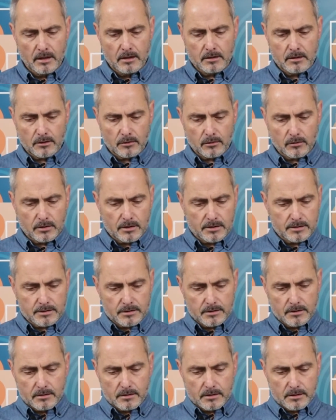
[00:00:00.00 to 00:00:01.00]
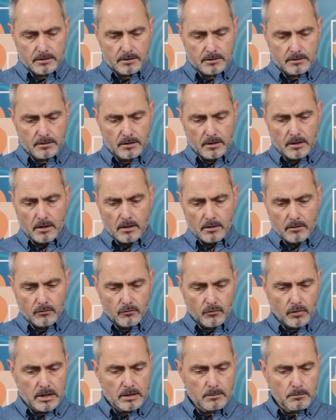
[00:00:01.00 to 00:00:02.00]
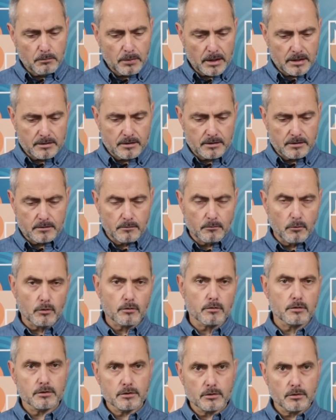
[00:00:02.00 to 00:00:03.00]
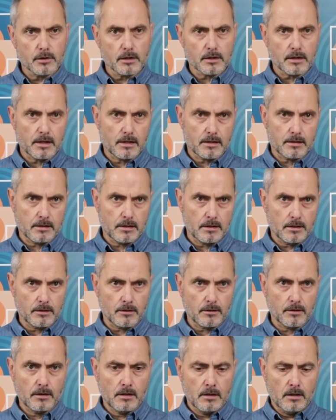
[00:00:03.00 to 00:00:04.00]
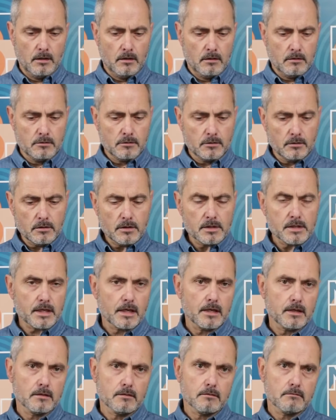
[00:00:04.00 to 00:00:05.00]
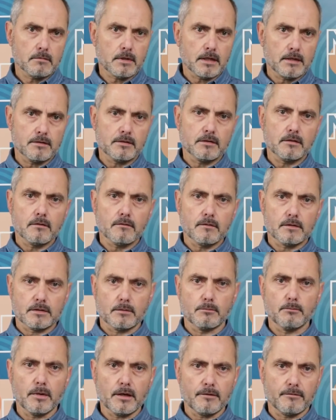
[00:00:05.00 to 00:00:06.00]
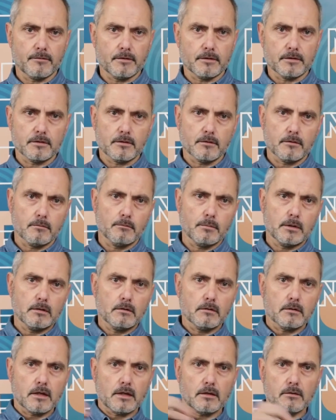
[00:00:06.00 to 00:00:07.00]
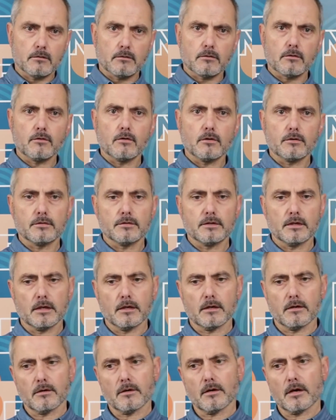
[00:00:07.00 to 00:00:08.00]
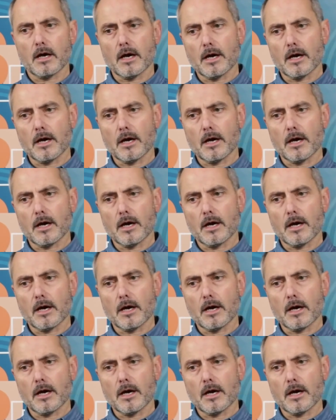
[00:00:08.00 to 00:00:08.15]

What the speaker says: Now you can see these green patches among the sugarcane here. Sugarcane can serve as a buffer, so the beetle cannot cross there,